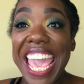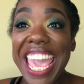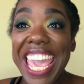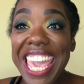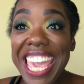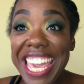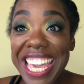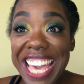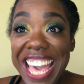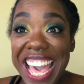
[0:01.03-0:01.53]

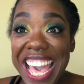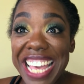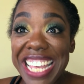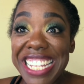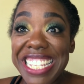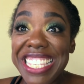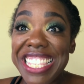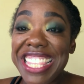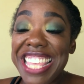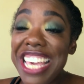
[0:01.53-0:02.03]
Hey
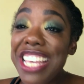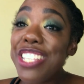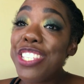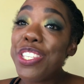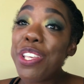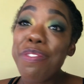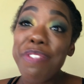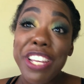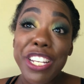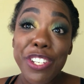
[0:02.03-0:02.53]
guys, thanks
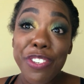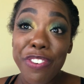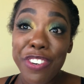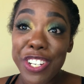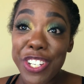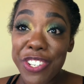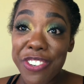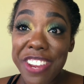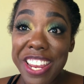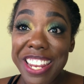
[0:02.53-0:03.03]
so much for
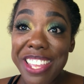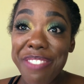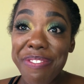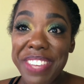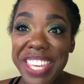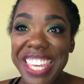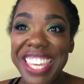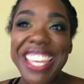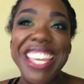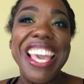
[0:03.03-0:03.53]
joining
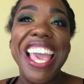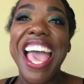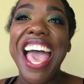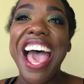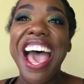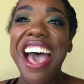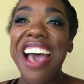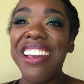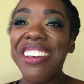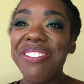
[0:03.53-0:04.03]
me.
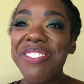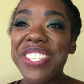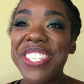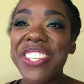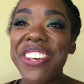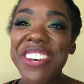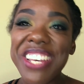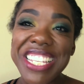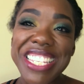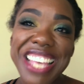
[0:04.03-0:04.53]
I'm
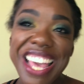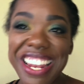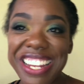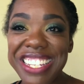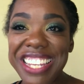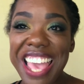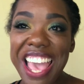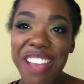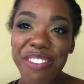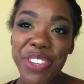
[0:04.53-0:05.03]
so excited
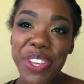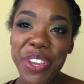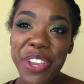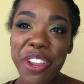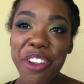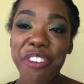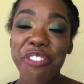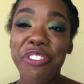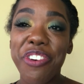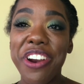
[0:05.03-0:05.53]
to have you
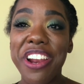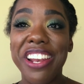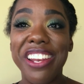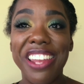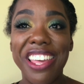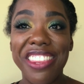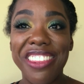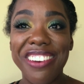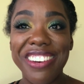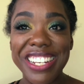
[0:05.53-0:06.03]
here for
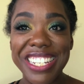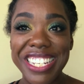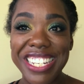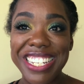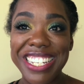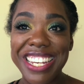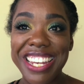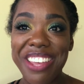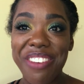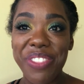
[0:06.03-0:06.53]
another
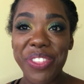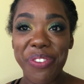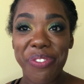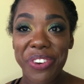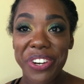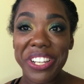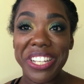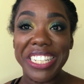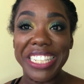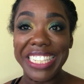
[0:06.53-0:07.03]
edition of the
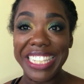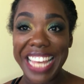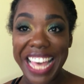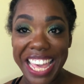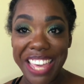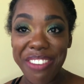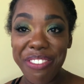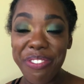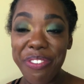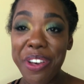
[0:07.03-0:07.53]
real
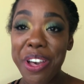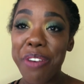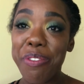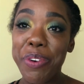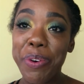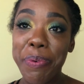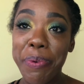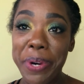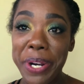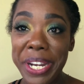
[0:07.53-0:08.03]
life of
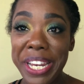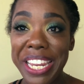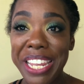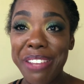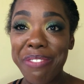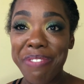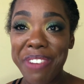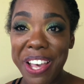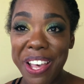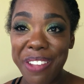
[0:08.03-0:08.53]
a
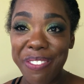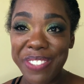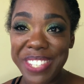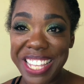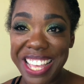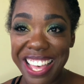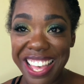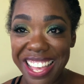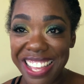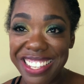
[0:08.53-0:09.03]
working mom's
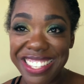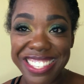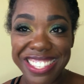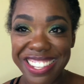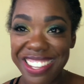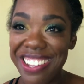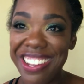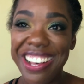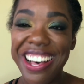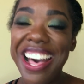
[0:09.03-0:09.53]

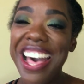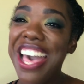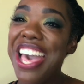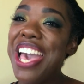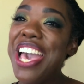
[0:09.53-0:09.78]
hustle.